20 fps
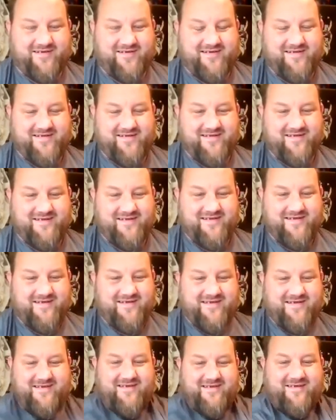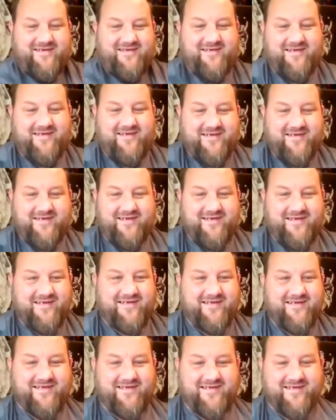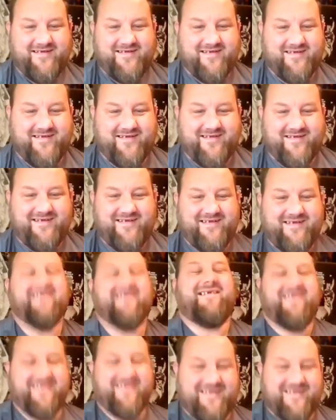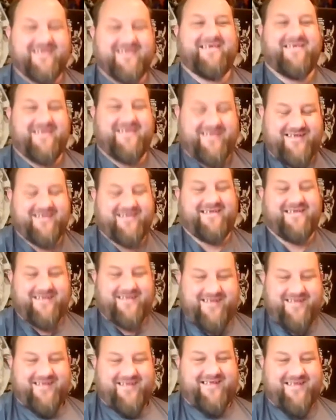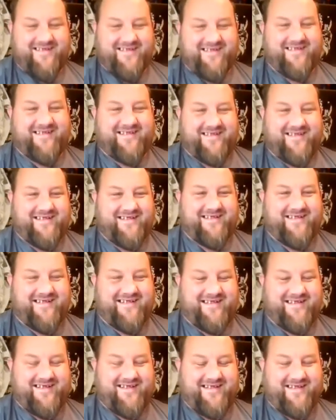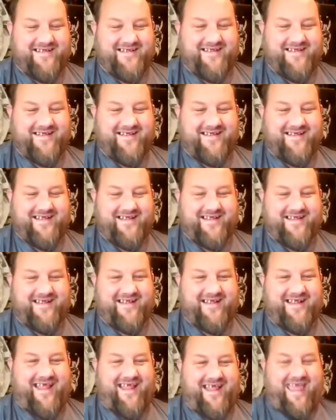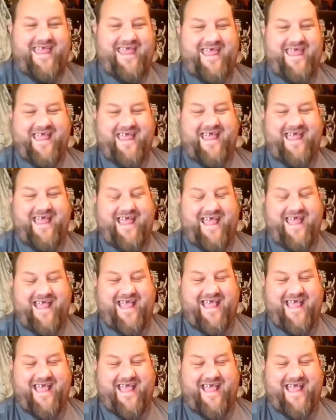(not speaking)